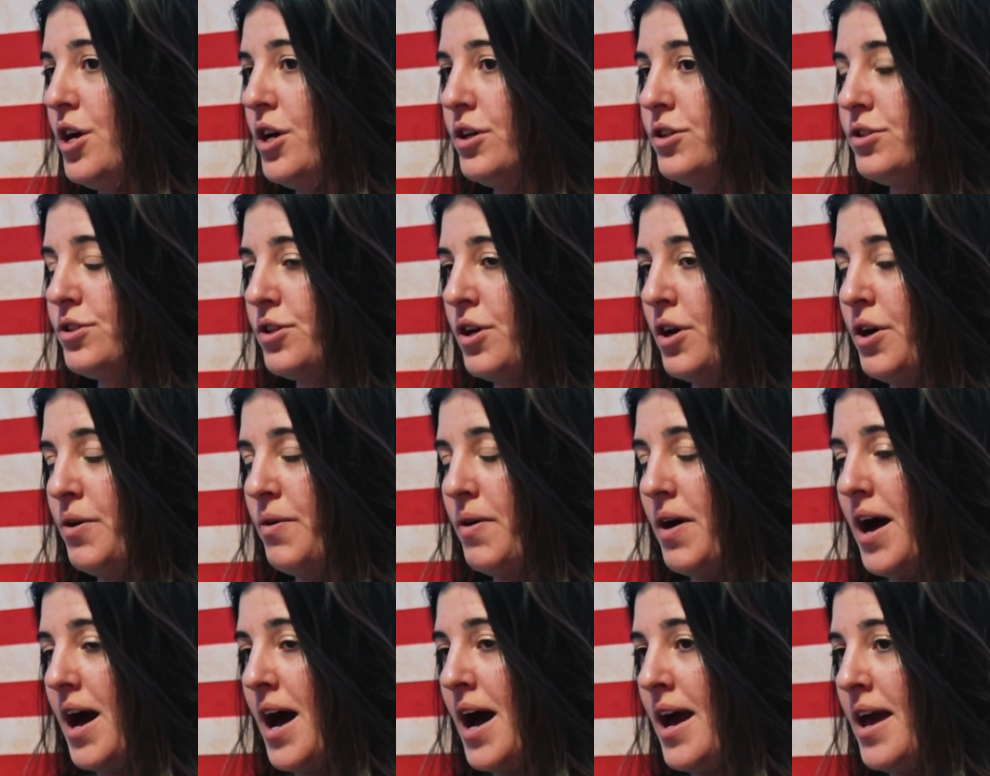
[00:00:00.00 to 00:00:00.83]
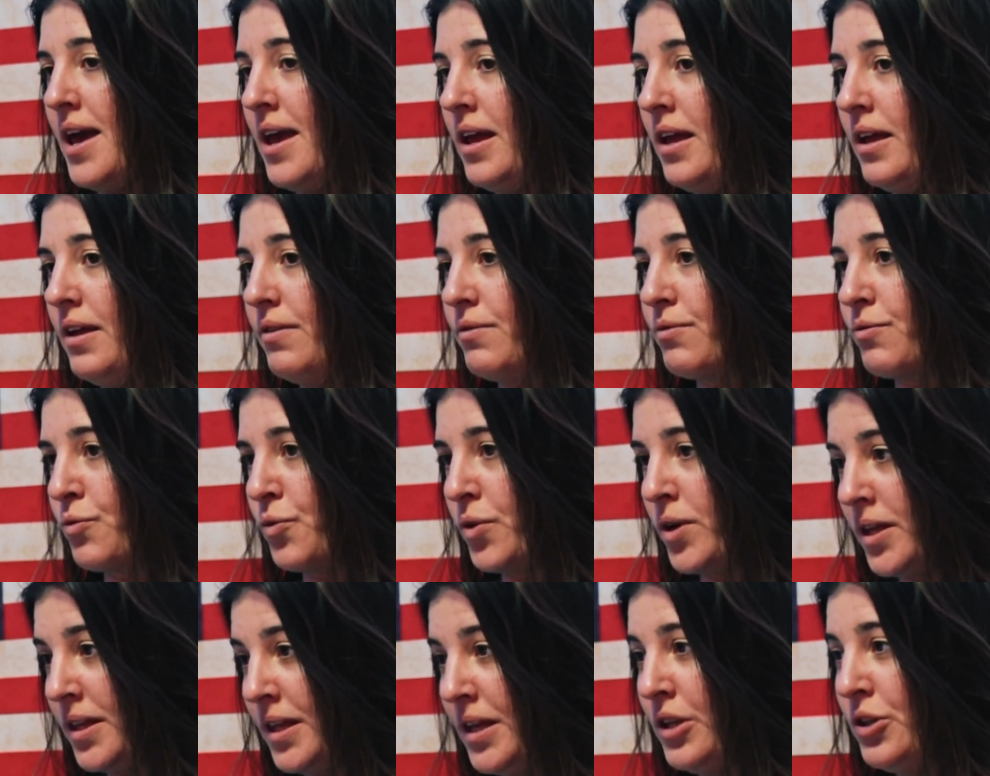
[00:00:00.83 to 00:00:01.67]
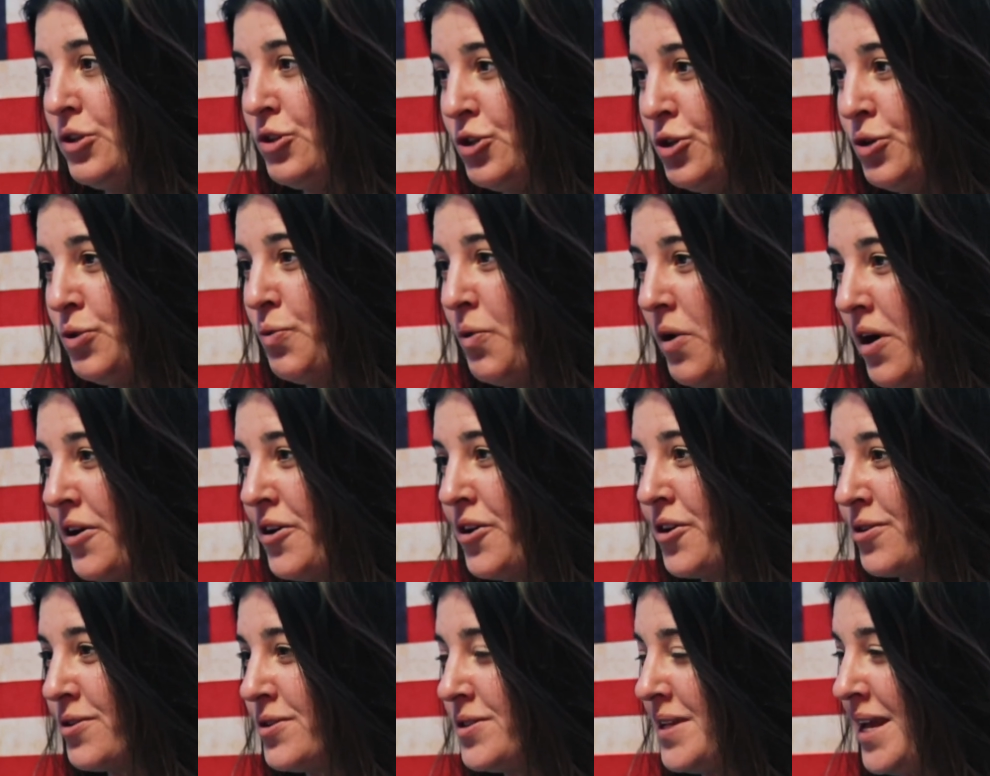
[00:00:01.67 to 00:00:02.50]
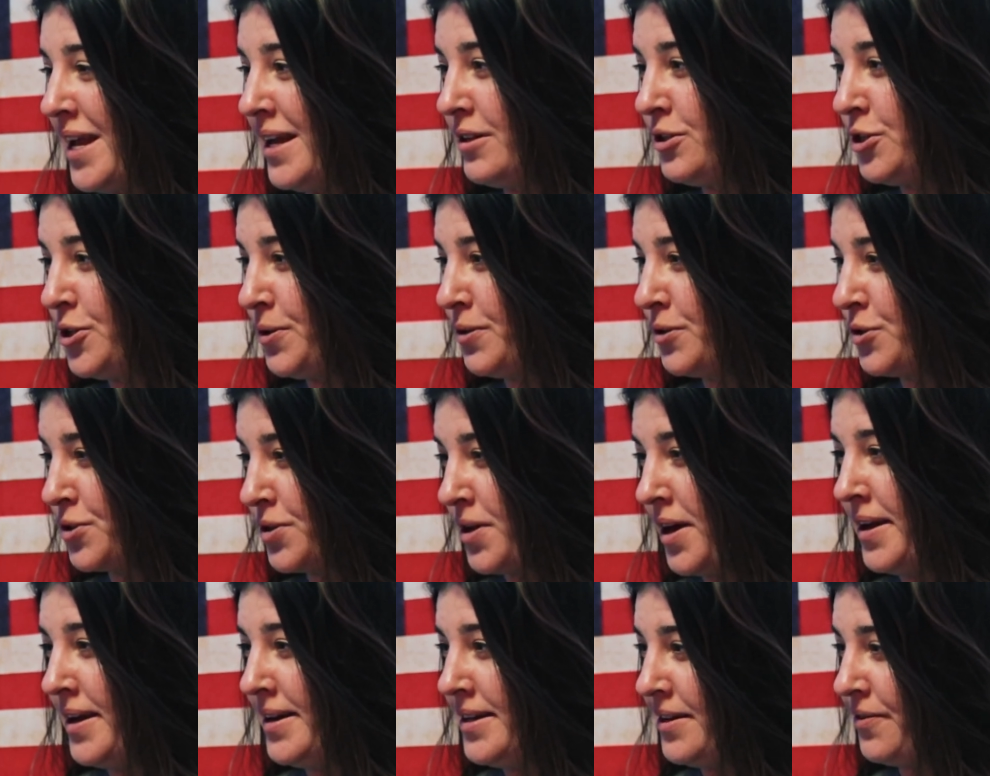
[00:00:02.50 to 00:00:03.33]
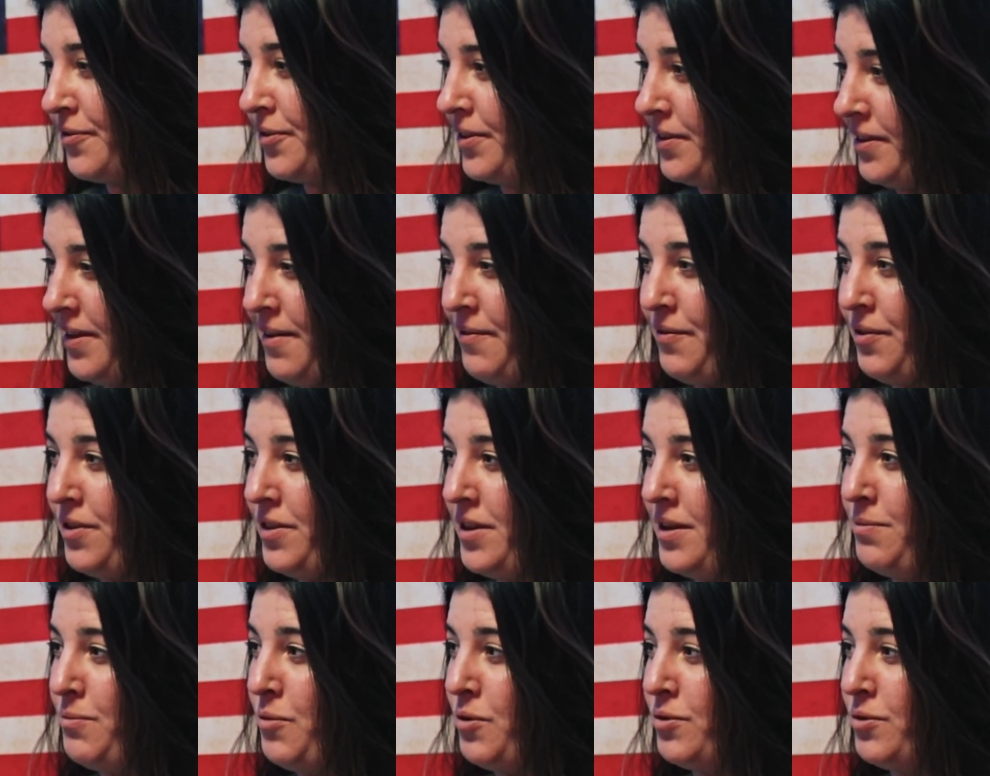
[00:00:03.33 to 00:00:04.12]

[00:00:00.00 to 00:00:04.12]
So I really do understand children on a different level than